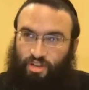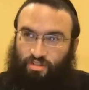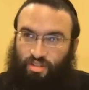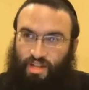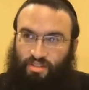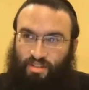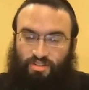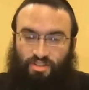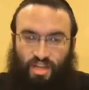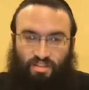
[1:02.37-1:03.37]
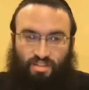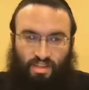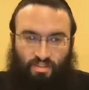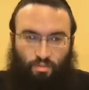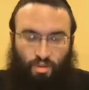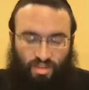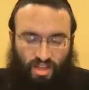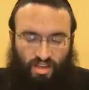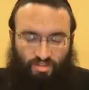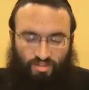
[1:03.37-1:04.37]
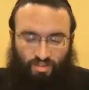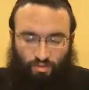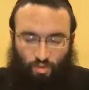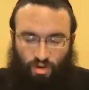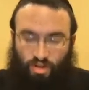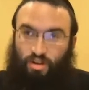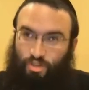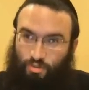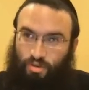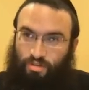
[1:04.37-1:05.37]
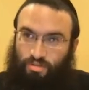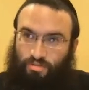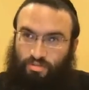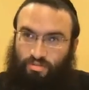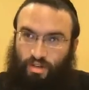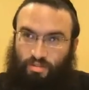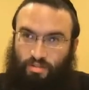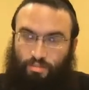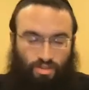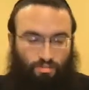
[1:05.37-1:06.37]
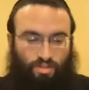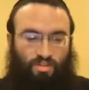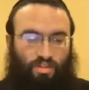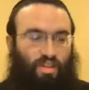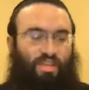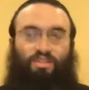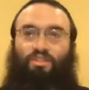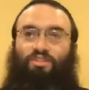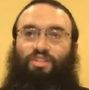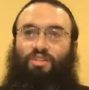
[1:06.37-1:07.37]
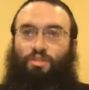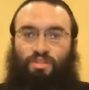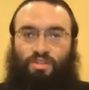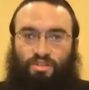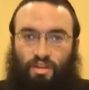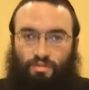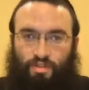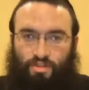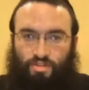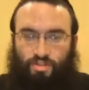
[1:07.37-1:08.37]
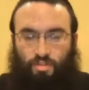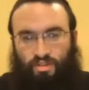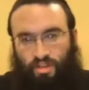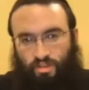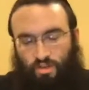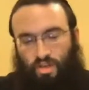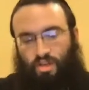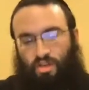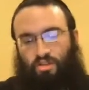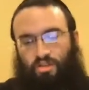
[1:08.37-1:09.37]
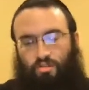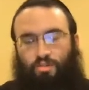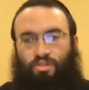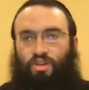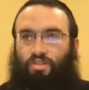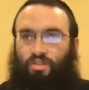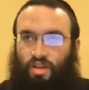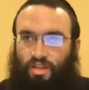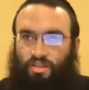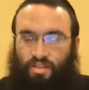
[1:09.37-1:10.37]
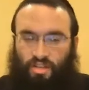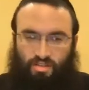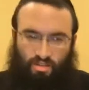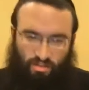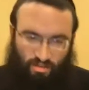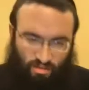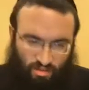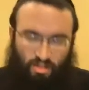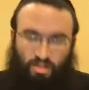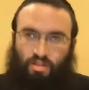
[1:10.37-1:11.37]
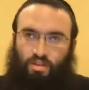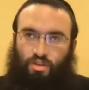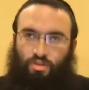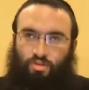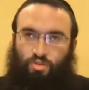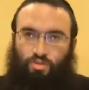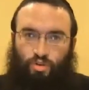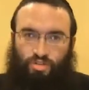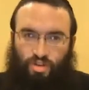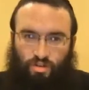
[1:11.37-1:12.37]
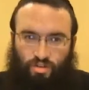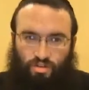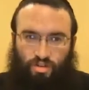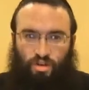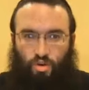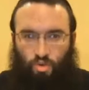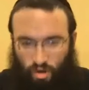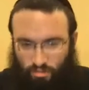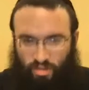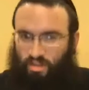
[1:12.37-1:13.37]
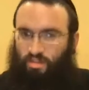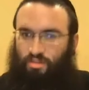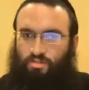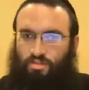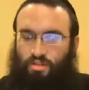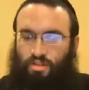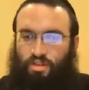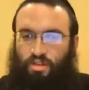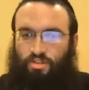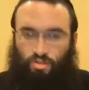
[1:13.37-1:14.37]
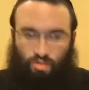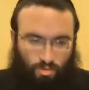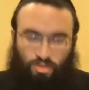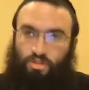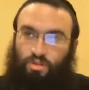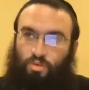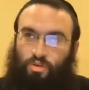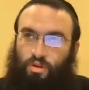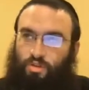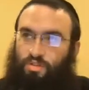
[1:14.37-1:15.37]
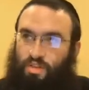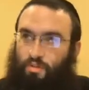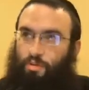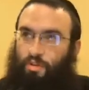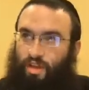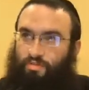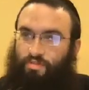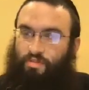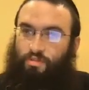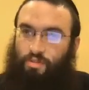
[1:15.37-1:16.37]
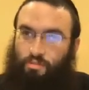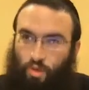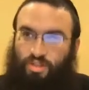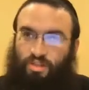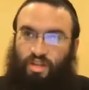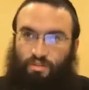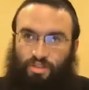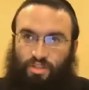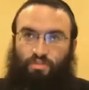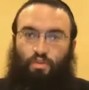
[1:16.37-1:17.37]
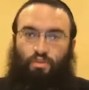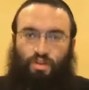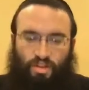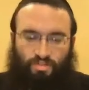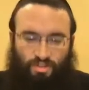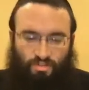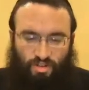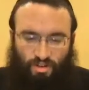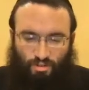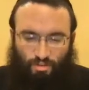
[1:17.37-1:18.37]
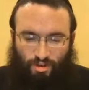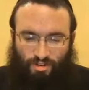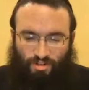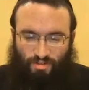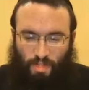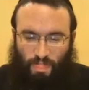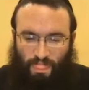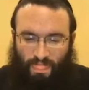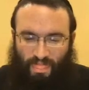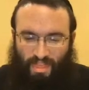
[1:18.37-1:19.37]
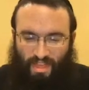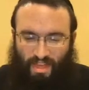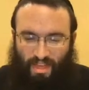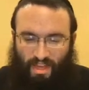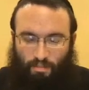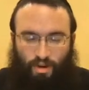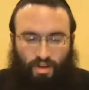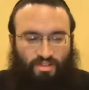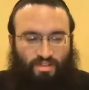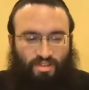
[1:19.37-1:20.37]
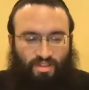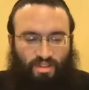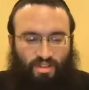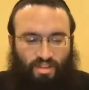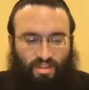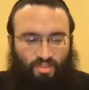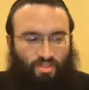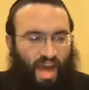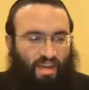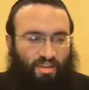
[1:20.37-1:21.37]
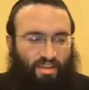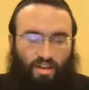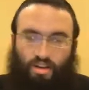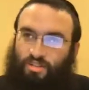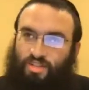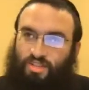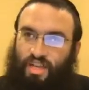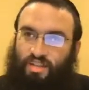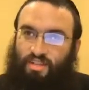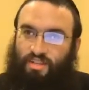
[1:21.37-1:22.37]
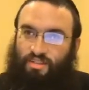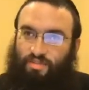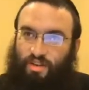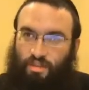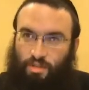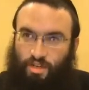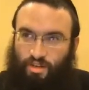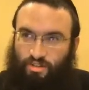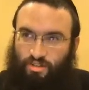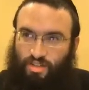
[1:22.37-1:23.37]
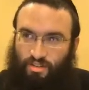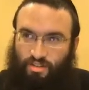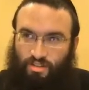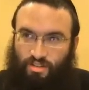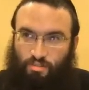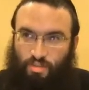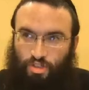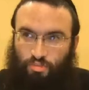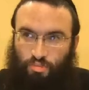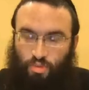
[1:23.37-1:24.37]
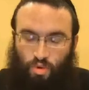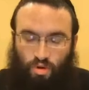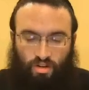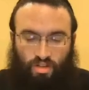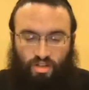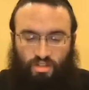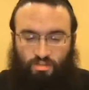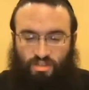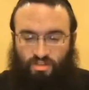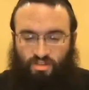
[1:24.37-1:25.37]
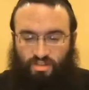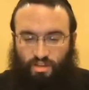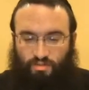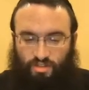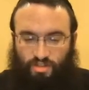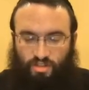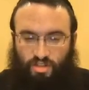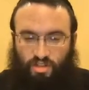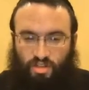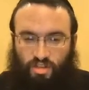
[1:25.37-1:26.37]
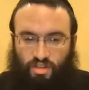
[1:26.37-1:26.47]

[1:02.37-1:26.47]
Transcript: Generally, that's the understanding to give up one's life for Hakadosh Baruch Hu, right? Person puts the classic understanding what's Mesiris Nefesh. So someone will tell you, someone puts a gun to your head and says either you know do avodah zarah or I'm going to kill you. So you're supposed to know. We know you're supposed to give up your life. You're most on nefesh. Give over your nefesh for Hakadosh Baruch. But that understanding is a very limited understanding. There's much more to Mesiris Nefesh.